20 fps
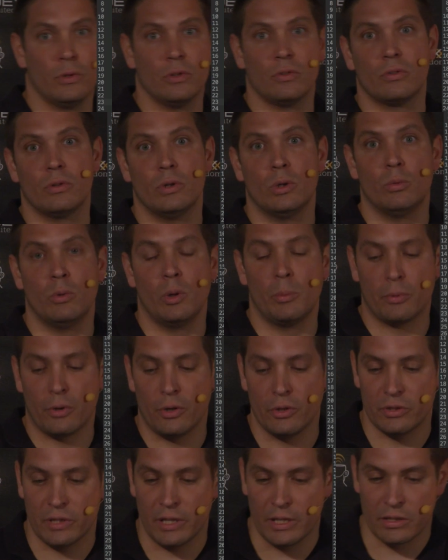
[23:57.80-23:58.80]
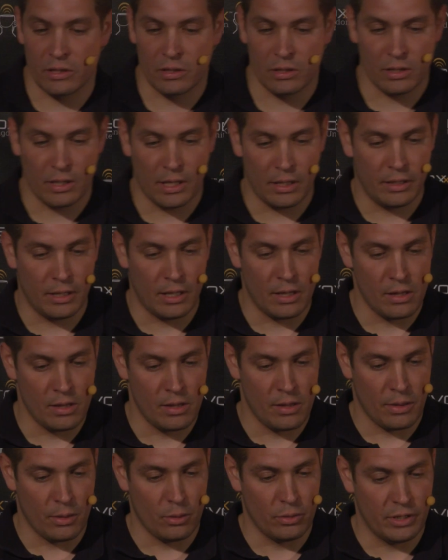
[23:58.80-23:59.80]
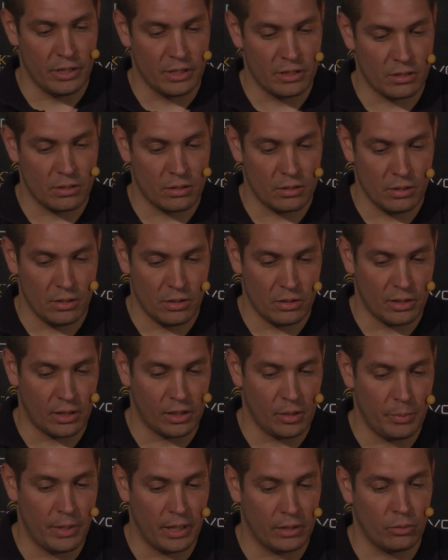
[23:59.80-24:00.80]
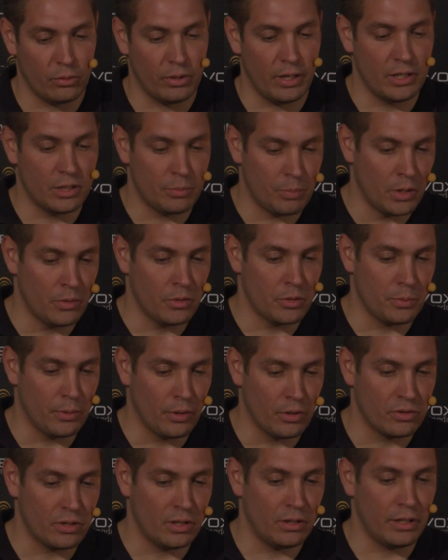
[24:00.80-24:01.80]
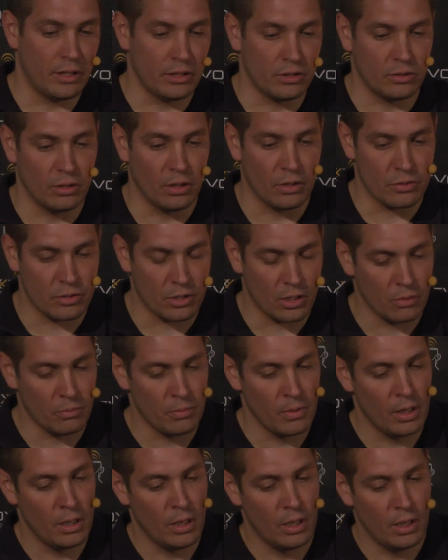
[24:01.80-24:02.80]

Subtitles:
vertical will process, and then do this, send it back to the HTTP response, and then it's done. So